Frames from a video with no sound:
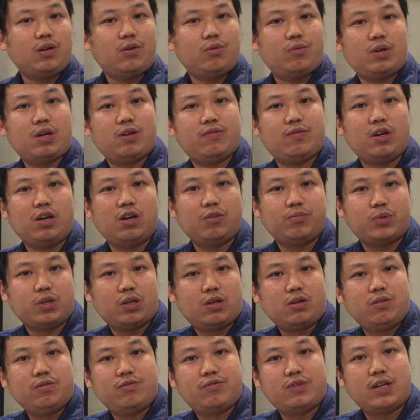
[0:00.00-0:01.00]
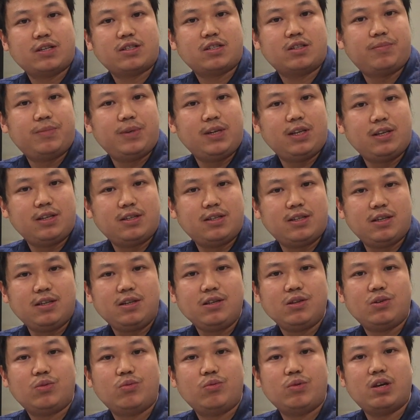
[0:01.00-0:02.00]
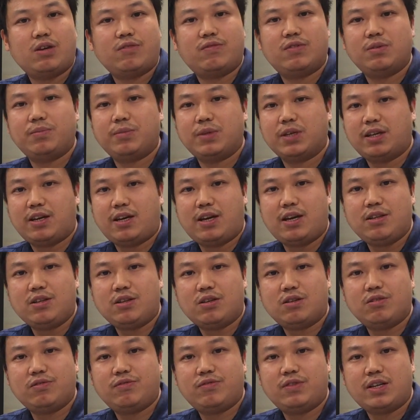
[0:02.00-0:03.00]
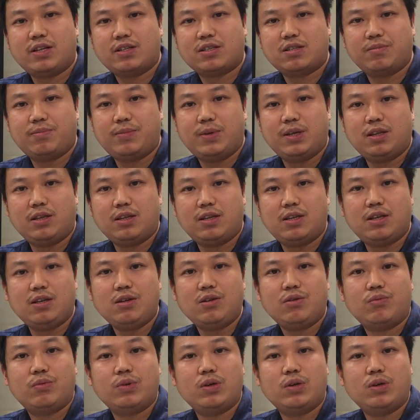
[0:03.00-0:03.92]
We have optical flexibility, we have a mechanical flexibility,